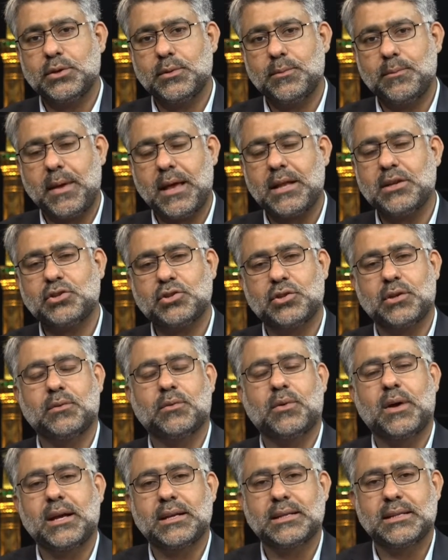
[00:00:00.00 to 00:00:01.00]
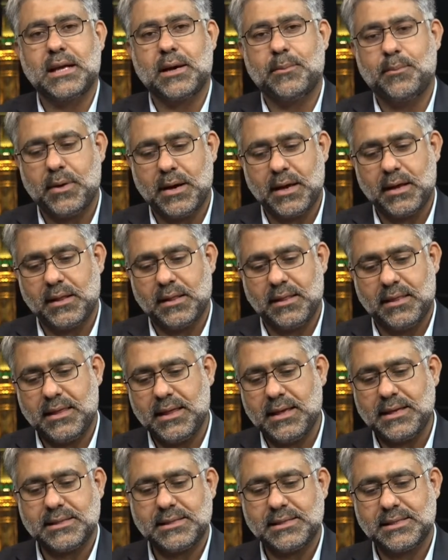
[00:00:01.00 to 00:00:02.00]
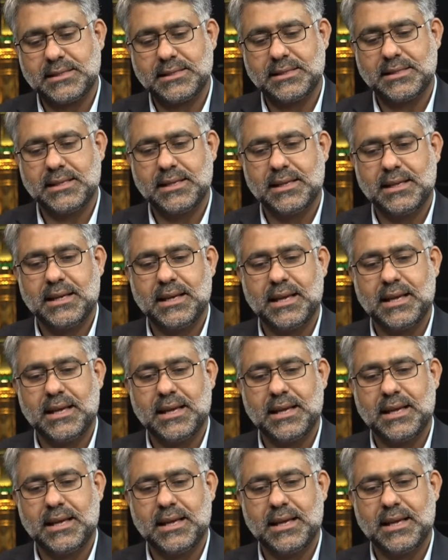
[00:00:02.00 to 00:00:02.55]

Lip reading: to mention right now by this